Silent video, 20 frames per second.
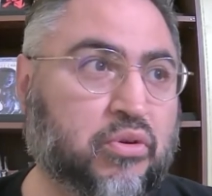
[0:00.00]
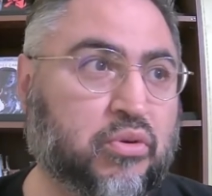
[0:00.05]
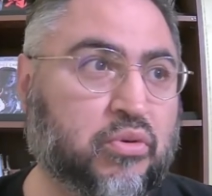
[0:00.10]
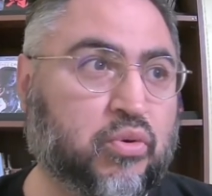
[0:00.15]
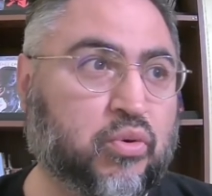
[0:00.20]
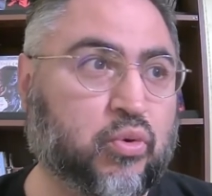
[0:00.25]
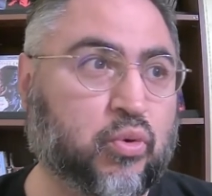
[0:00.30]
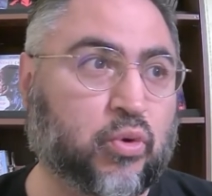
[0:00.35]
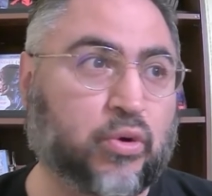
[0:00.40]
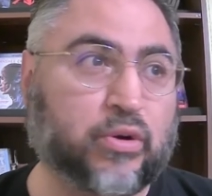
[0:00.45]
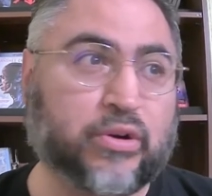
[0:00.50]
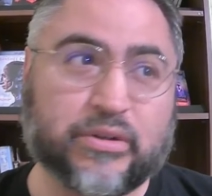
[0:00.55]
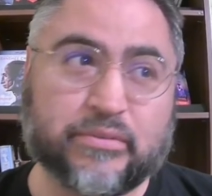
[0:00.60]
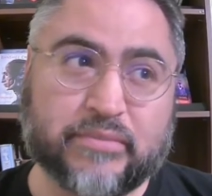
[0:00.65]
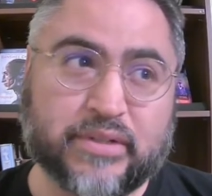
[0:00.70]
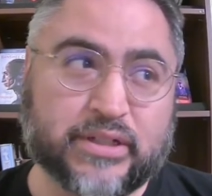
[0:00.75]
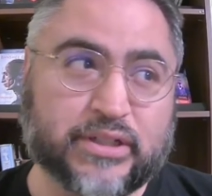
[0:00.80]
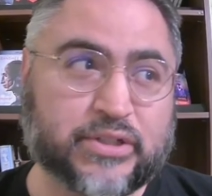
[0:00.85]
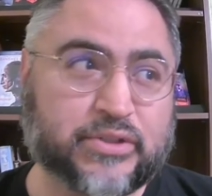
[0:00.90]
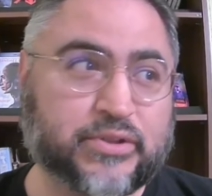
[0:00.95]

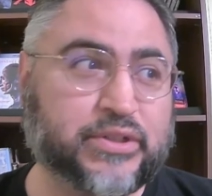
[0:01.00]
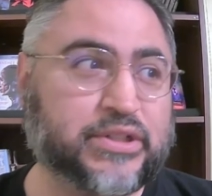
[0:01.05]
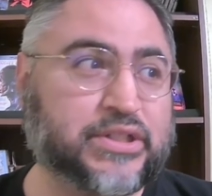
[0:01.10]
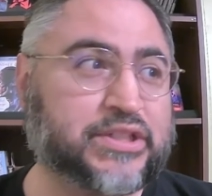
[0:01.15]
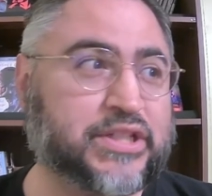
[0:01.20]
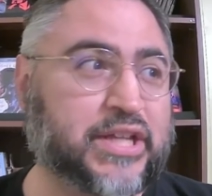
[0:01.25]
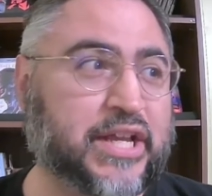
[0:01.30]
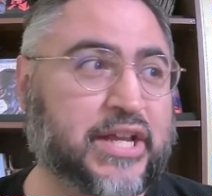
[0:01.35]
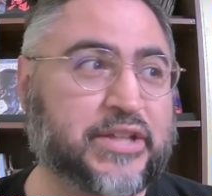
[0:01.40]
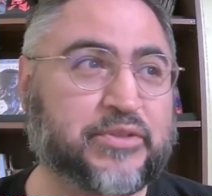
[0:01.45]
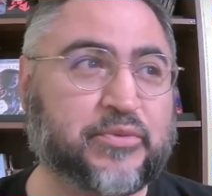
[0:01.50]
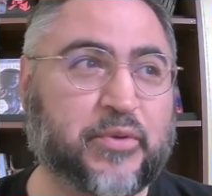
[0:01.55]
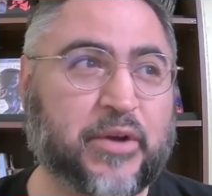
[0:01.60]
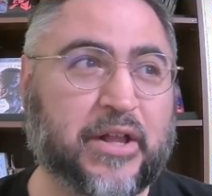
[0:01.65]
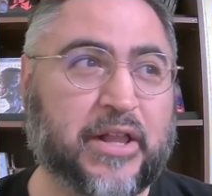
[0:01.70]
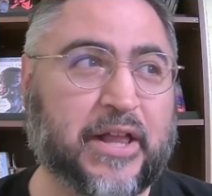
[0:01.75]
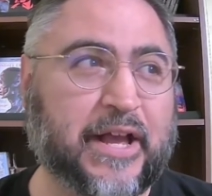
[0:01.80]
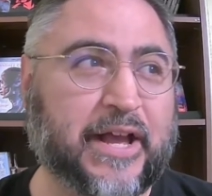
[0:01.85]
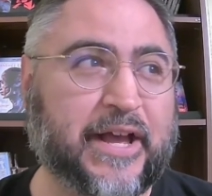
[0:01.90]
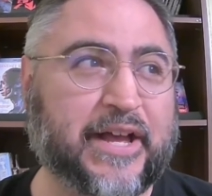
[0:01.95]
quartermistress, as
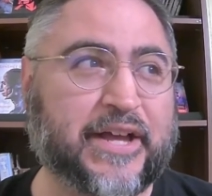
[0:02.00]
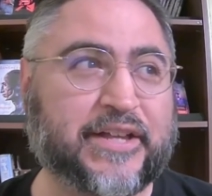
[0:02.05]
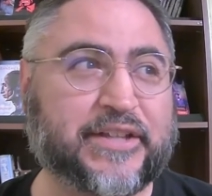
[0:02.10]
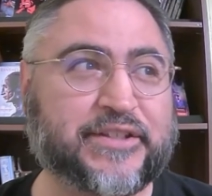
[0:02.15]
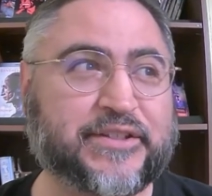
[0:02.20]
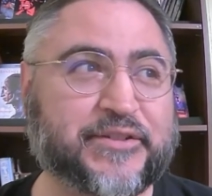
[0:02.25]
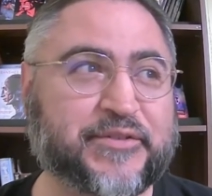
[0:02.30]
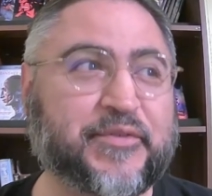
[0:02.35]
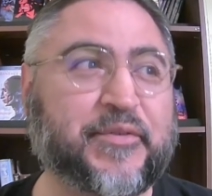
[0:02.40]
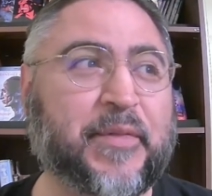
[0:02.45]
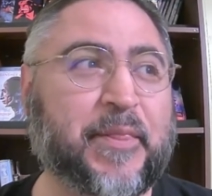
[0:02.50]
well as